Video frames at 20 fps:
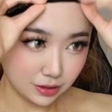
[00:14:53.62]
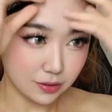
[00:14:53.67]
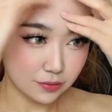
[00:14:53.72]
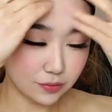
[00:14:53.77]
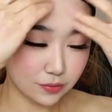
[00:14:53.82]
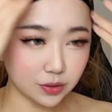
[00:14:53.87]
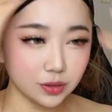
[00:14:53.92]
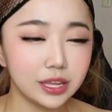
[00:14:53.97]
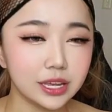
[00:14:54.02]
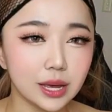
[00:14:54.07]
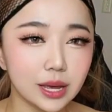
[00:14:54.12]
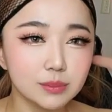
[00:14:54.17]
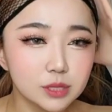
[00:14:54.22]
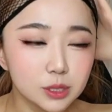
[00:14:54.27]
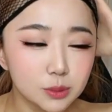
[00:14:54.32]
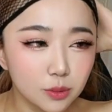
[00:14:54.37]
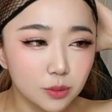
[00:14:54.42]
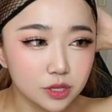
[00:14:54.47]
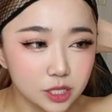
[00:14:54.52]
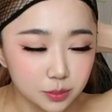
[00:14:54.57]
Feel like I'm
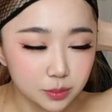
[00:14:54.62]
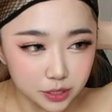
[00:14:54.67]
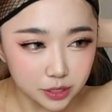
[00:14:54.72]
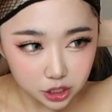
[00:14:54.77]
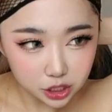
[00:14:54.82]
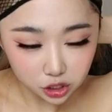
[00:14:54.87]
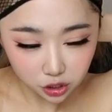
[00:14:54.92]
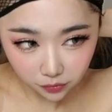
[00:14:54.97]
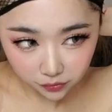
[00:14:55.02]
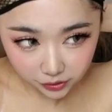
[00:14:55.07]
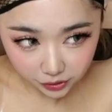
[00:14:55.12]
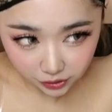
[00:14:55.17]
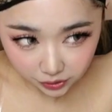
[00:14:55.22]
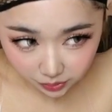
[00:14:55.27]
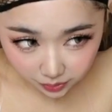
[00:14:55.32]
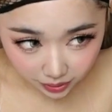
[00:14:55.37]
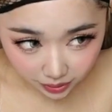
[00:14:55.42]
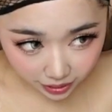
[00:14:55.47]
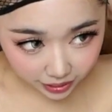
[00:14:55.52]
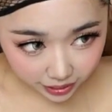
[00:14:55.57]
supposed to be serving you
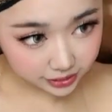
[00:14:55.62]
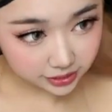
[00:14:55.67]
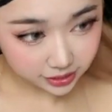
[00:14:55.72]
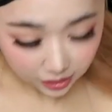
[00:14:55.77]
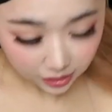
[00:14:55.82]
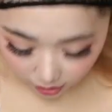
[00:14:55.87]
guys